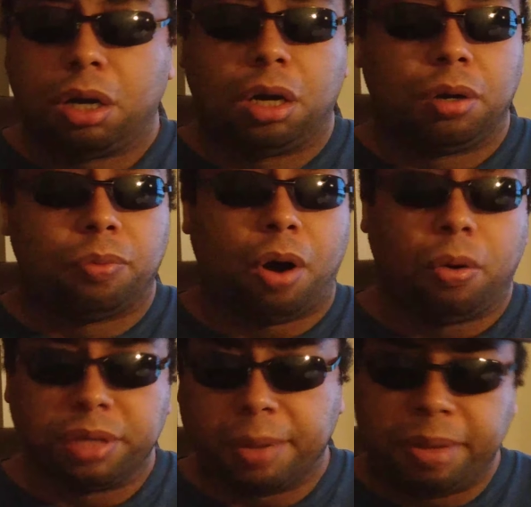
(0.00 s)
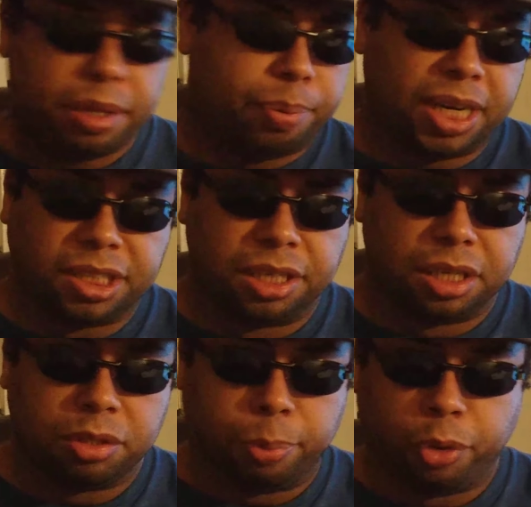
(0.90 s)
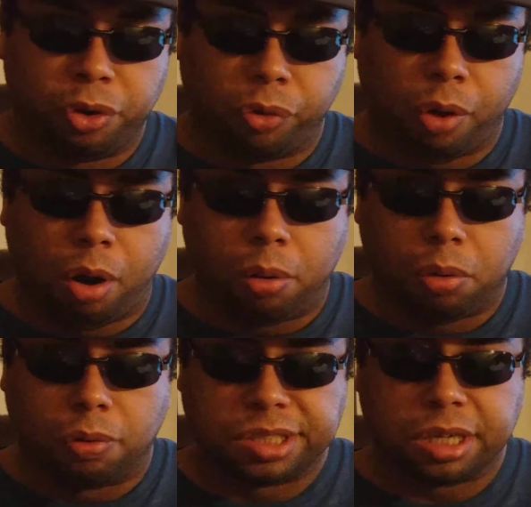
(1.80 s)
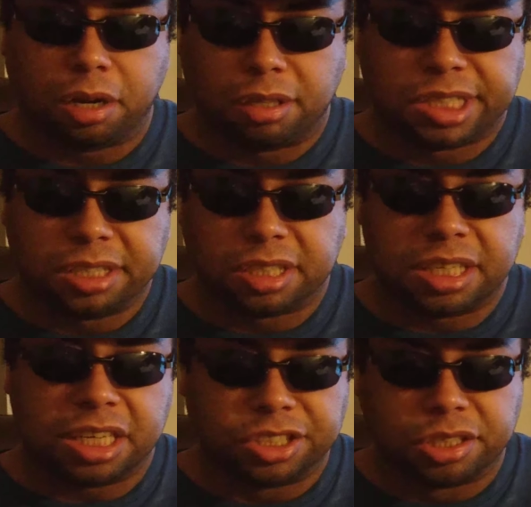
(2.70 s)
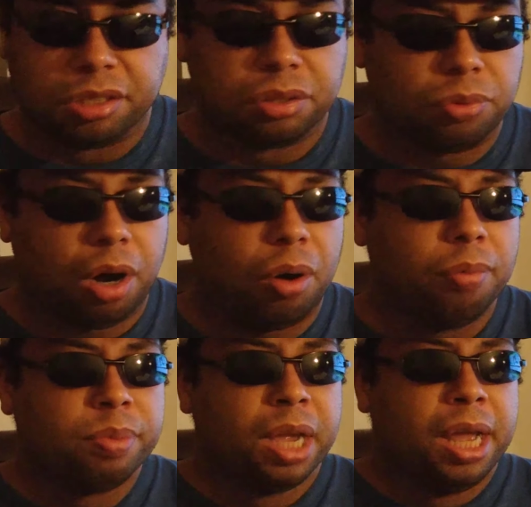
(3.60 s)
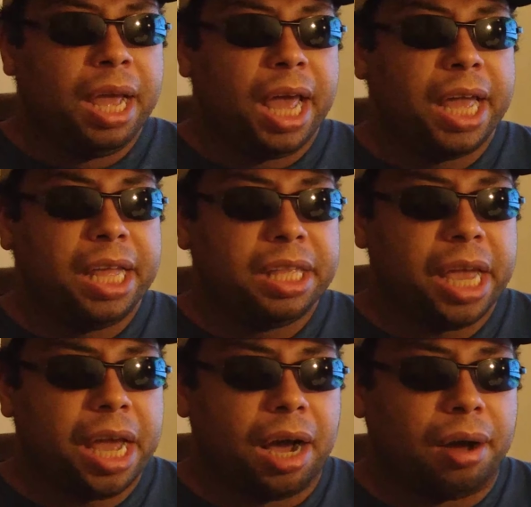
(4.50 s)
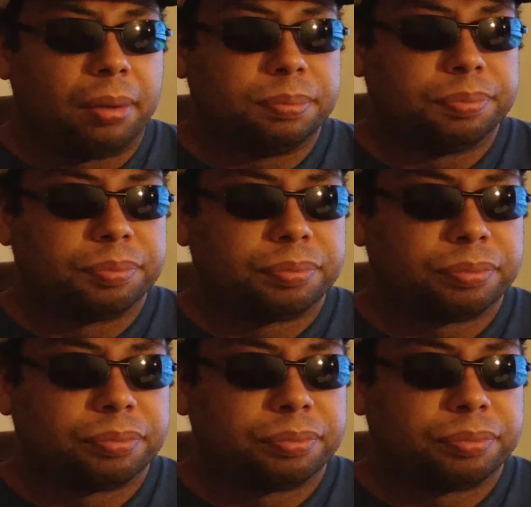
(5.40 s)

uh, wall that means they took the beauty wall or uh, something like that security wall, and they um,